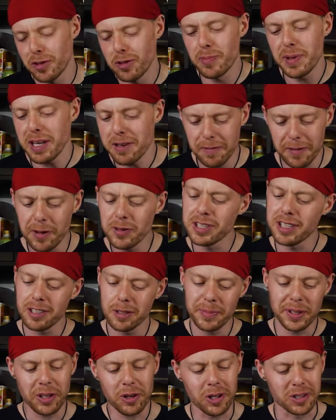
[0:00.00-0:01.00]
To me, it feels a
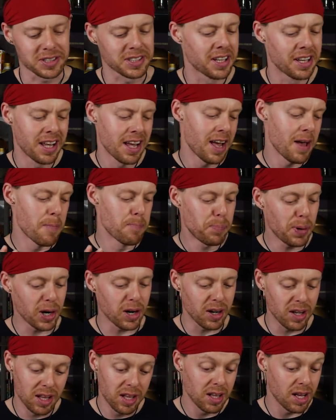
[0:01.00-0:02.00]
little bit odd,
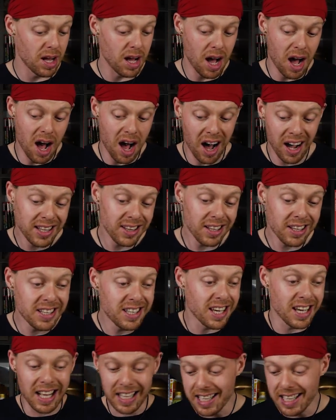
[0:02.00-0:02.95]
but I like it.